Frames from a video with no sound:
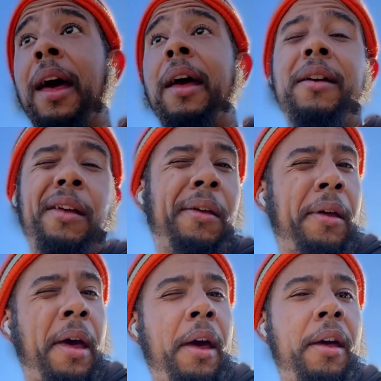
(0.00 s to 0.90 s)
Huh.
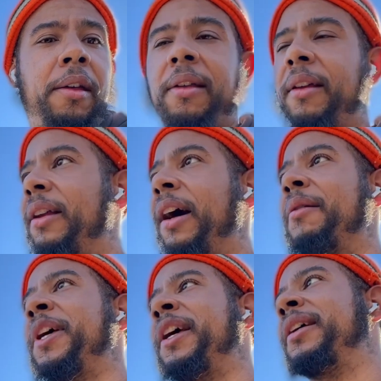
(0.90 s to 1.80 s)
You know
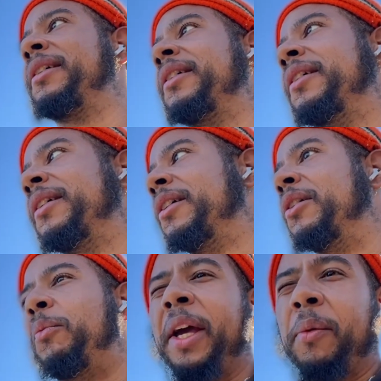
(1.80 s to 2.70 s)
what I mean?
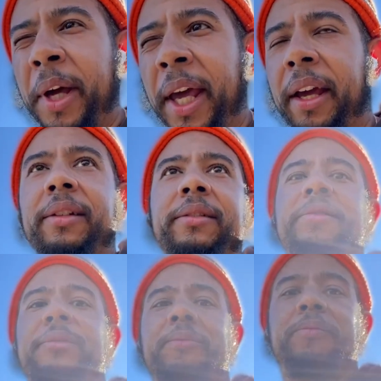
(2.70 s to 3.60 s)
Wink, wink.
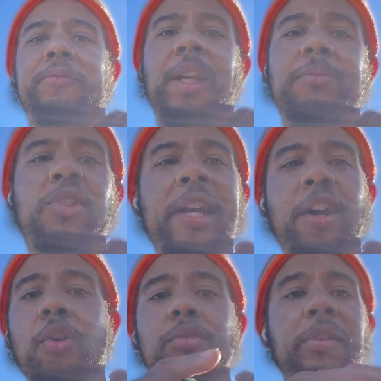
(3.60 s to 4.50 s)
I'm
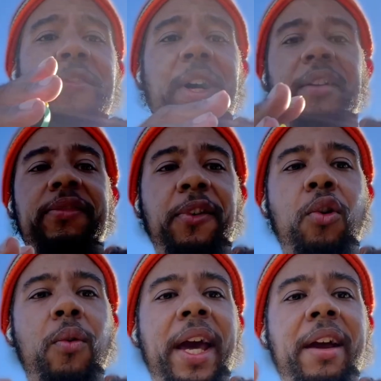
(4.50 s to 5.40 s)
trying to hold the fucking
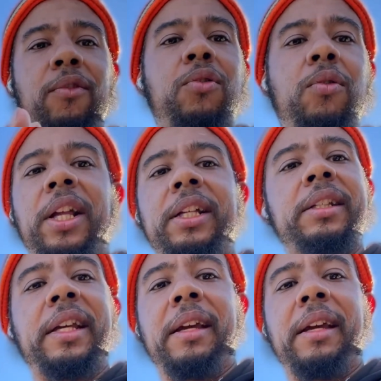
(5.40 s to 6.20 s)
phone and record at